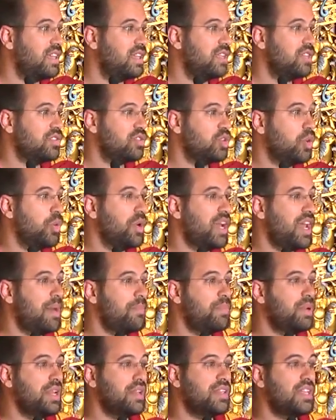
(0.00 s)
So what
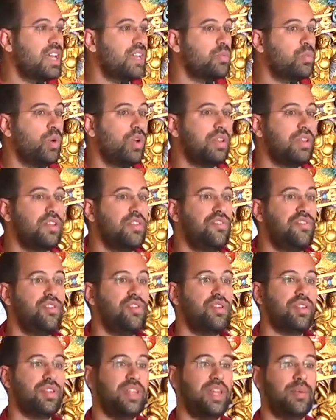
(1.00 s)
happens is that, what's the
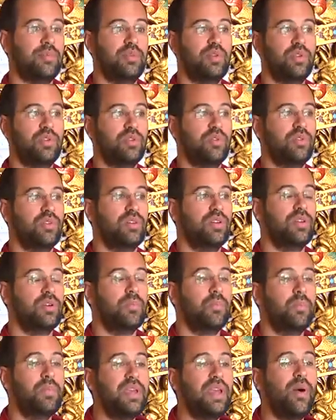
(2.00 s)
first step to do?
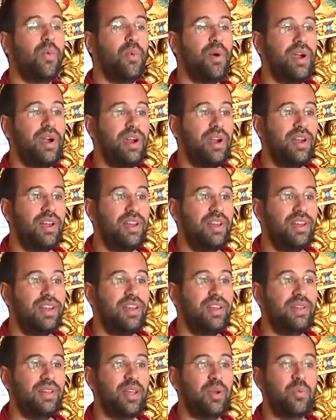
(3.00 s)
Be aware
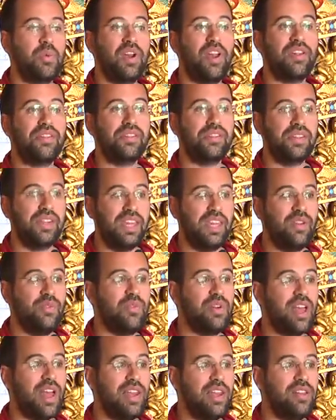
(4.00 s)
that we are seeing
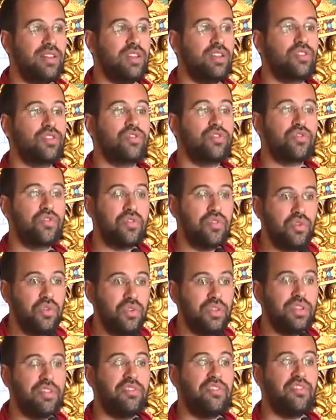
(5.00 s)
reality
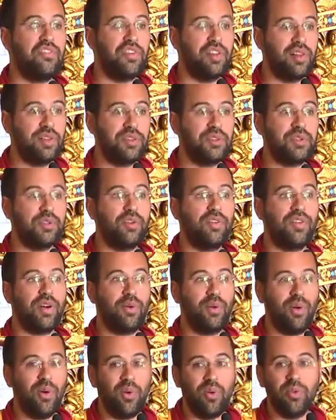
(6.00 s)
through the filter of
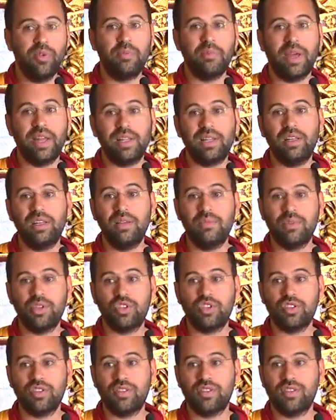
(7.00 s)
our own mental
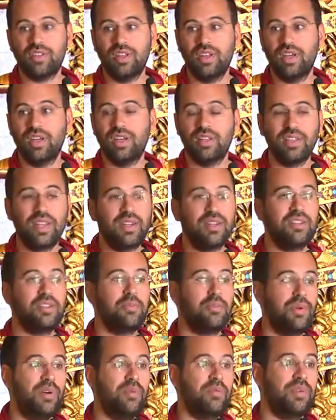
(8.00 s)
images that is
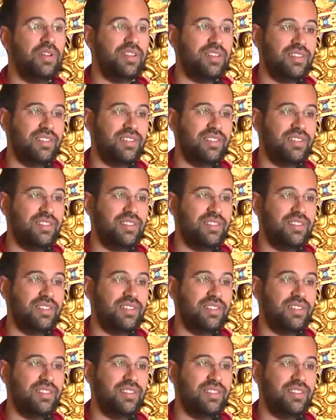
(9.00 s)
permanent.